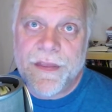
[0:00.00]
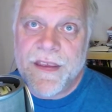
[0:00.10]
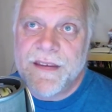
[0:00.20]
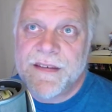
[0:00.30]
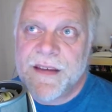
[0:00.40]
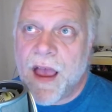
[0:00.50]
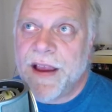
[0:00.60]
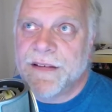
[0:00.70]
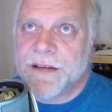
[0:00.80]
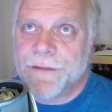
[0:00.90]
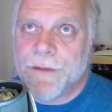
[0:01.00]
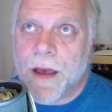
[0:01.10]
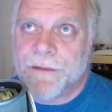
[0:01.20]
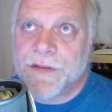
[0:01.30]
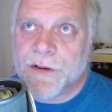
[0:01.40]
these kinds of
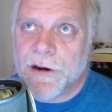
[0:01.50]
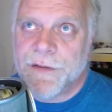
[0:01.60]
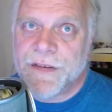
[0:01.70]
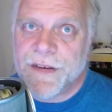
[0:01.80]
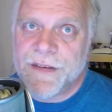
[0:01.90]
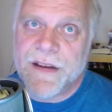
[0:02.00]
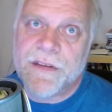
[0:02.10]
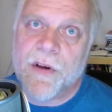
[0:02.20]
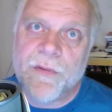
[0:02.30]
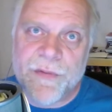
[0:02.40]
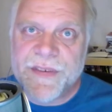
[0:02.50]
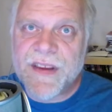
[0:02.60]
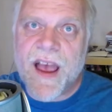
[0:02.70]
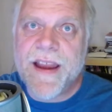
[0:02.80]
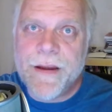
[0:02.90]
services that don't
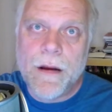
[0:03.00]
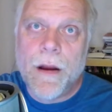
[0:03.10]
reside